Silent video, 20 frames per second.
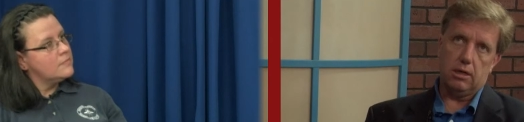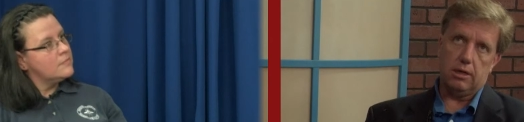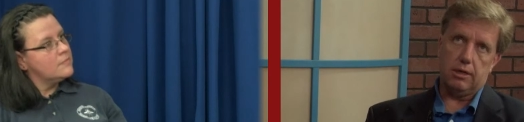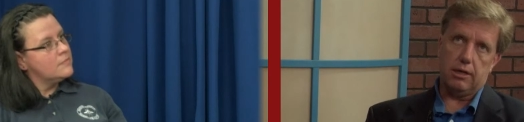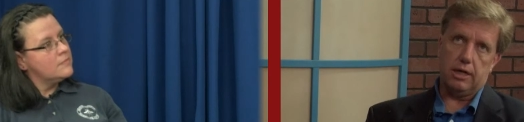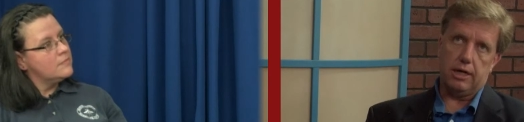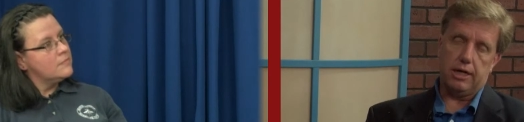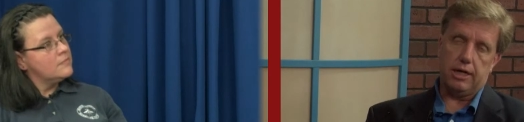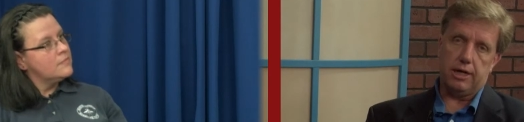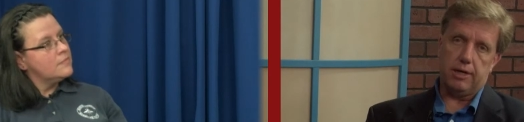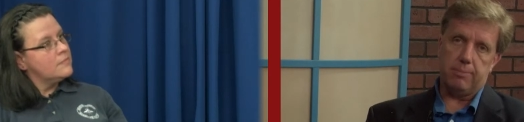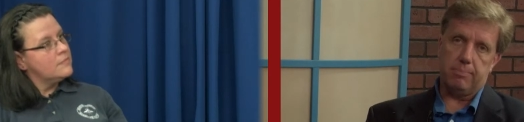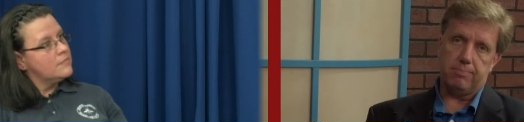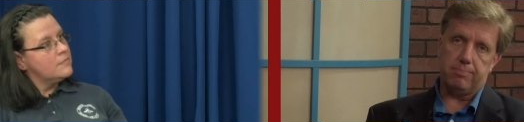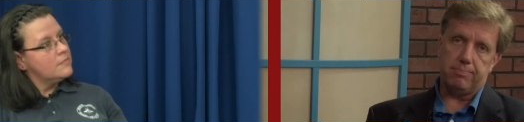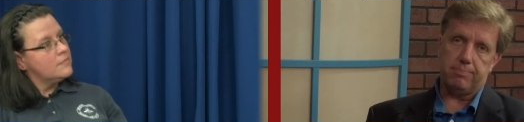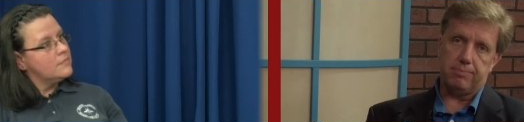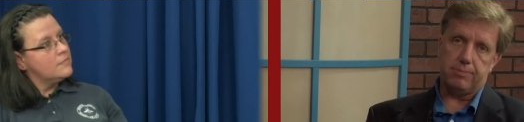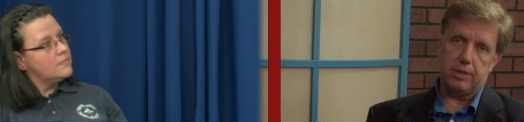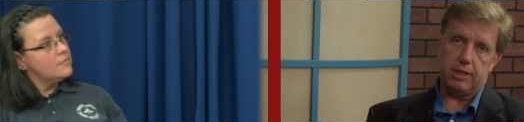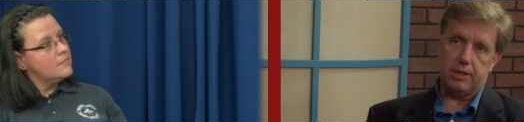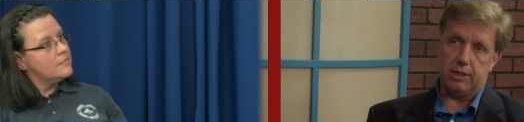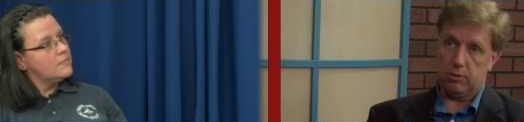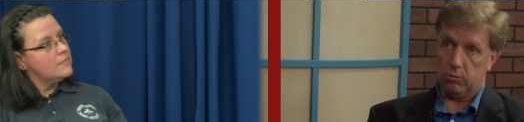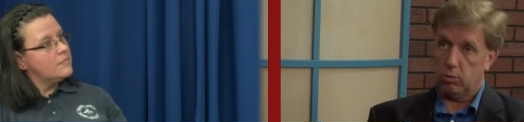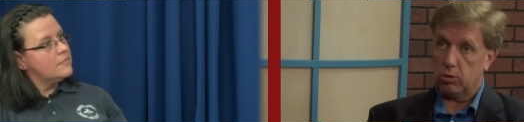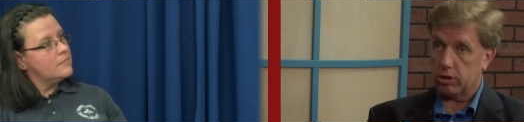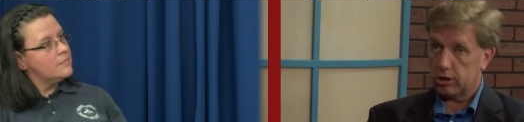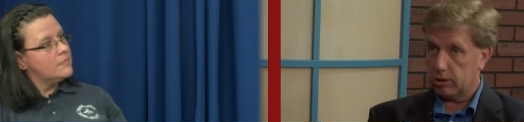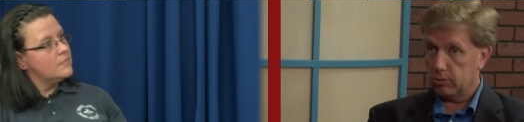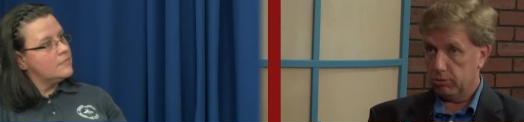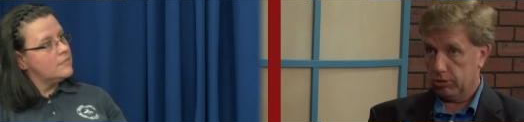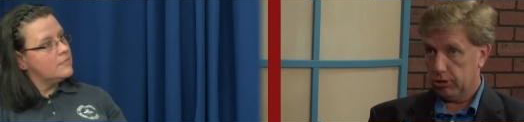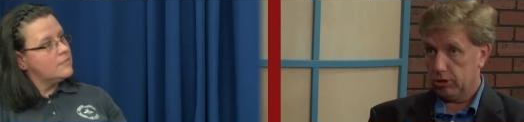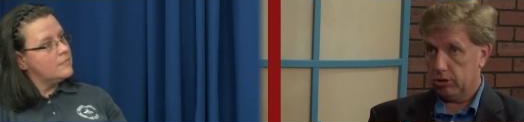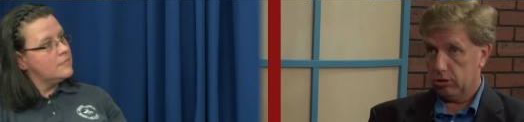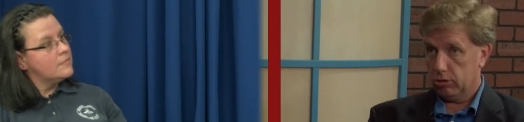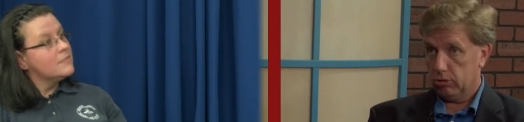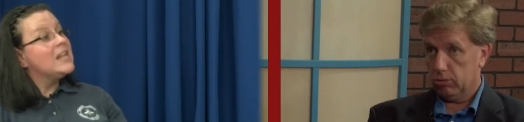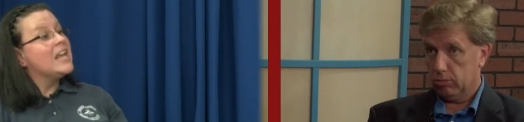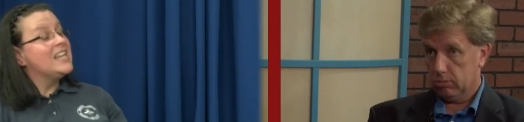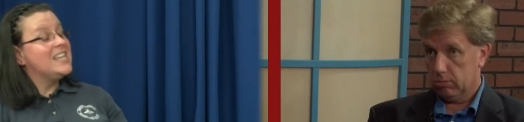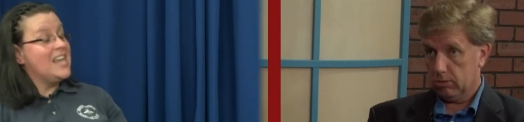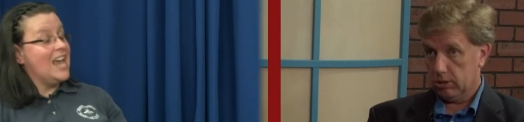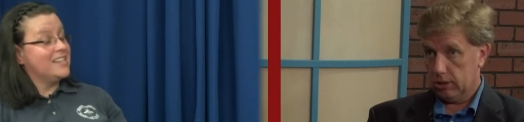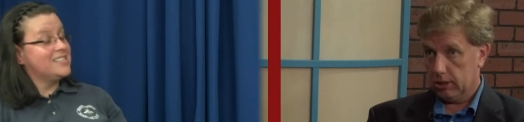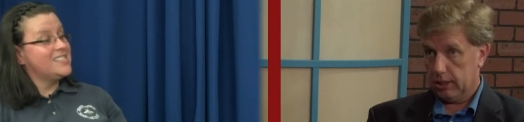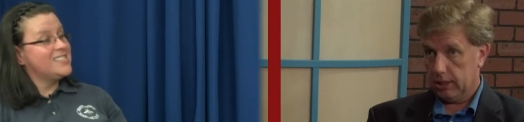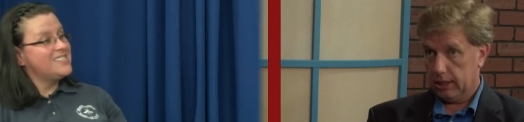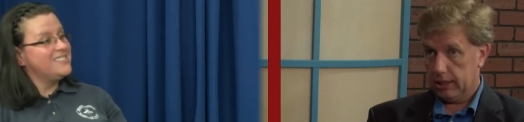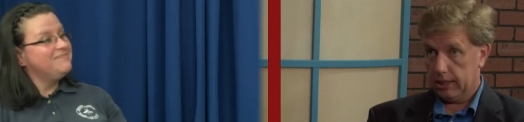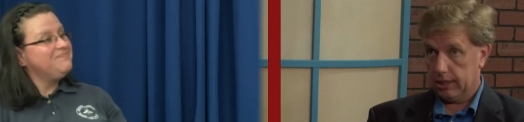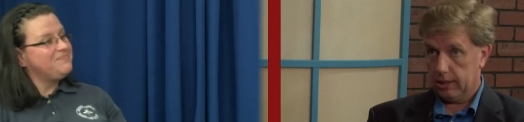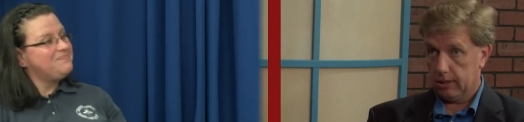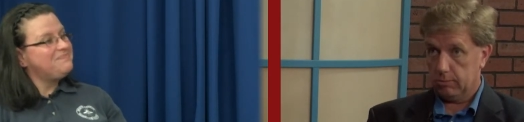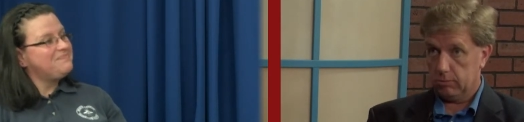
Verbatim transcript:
Speaker 1: Um, and they're working with you. Yes. Uh,